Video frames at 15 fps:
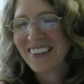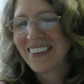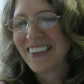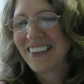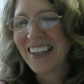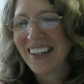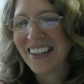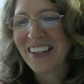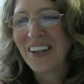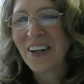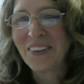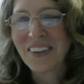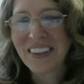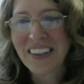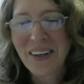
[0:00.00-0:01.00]
thing,
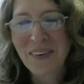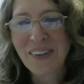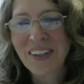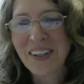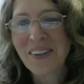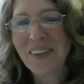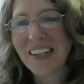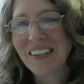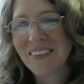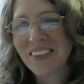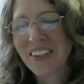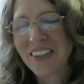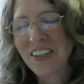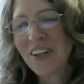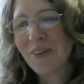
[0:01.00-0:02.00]
that they were doing. It
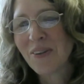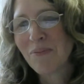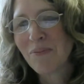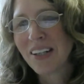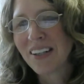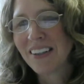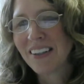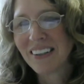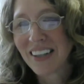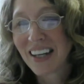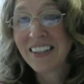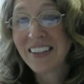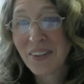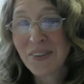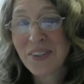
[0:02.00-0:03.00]
was cute, but they
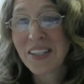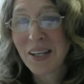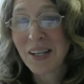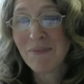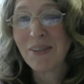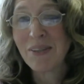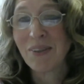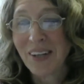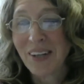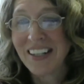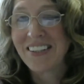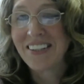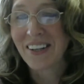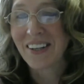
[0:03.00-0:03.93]
do seem to read each